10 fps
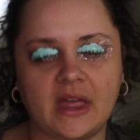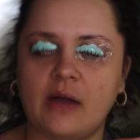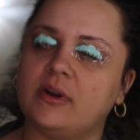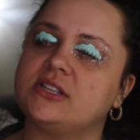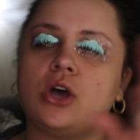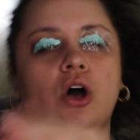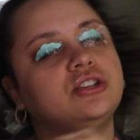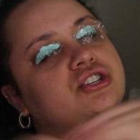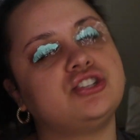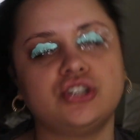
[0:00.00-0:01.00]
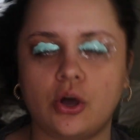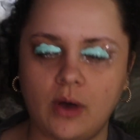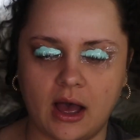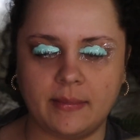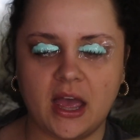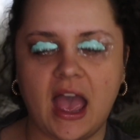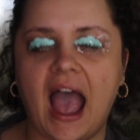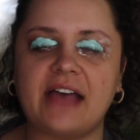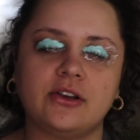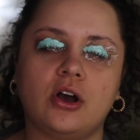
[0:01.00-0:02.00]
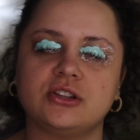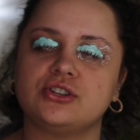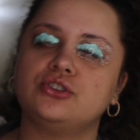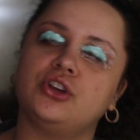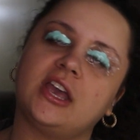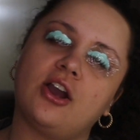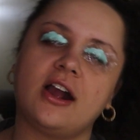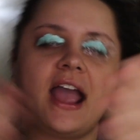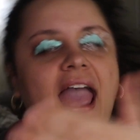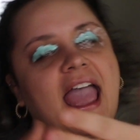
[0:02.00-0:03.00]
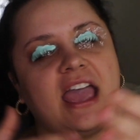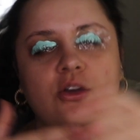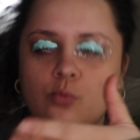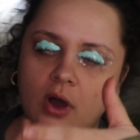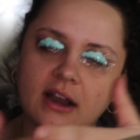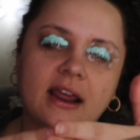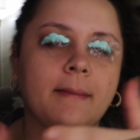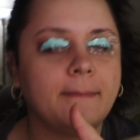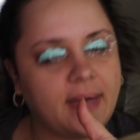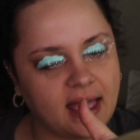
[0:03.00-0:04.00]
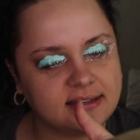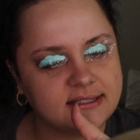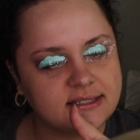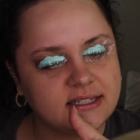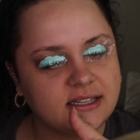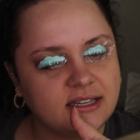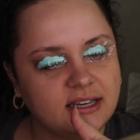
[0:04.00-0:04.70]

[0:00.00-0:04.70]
I want us all to show up at the concert looking our A1 best.